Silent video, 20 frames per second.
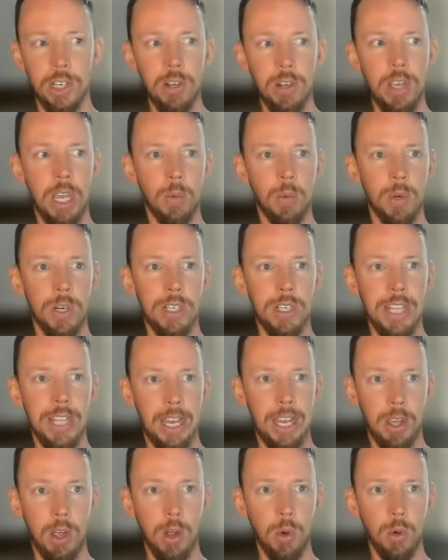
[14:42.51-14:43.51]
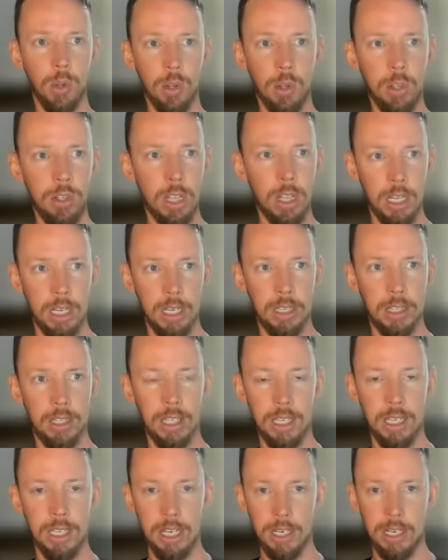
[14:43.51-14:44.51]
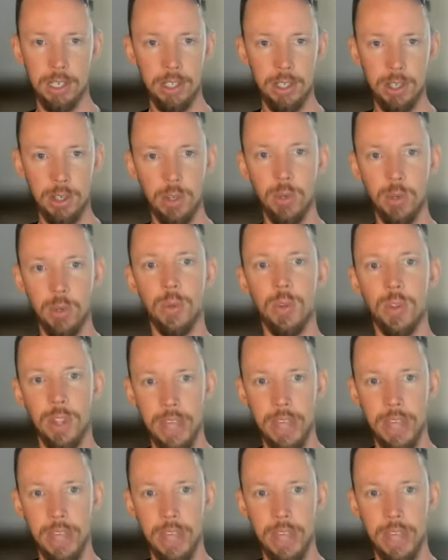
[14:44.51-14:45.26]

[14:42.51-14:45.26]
okay, what does that code look like that gets to